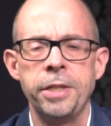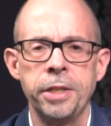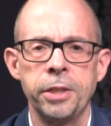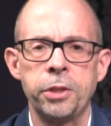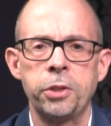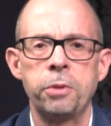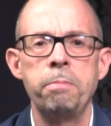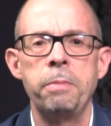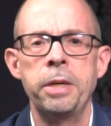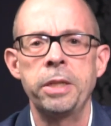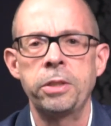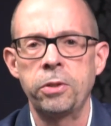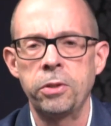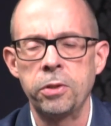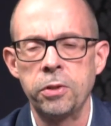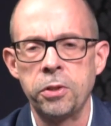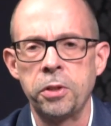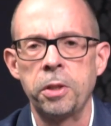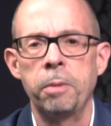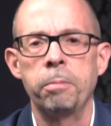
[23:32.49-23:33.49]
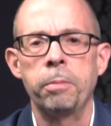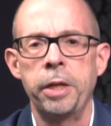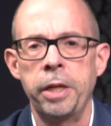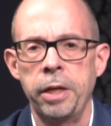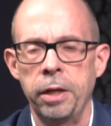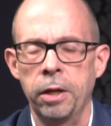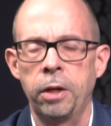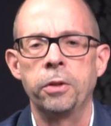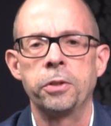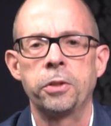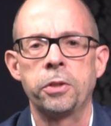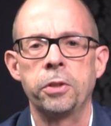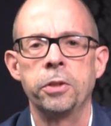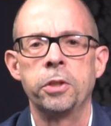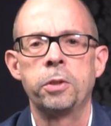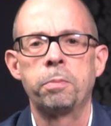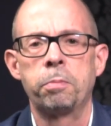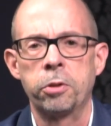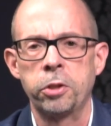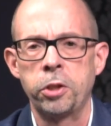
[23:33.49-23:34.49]
dismiss somebody
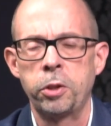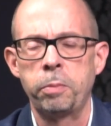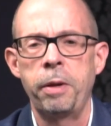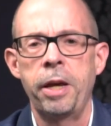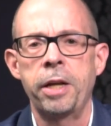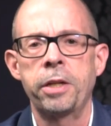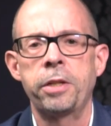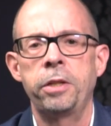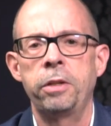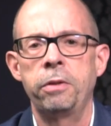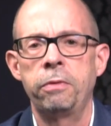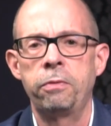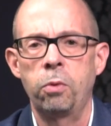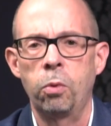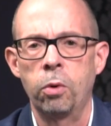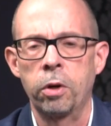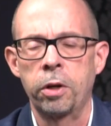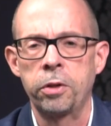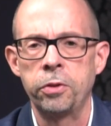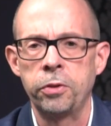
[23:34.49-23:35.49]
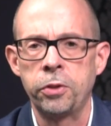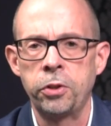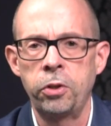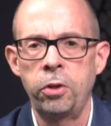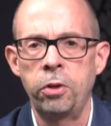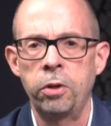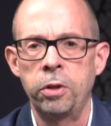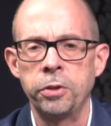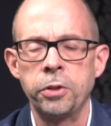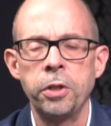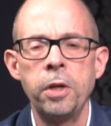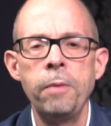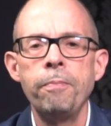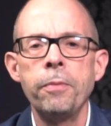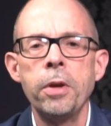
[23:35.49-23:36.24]
else's perspective or concerns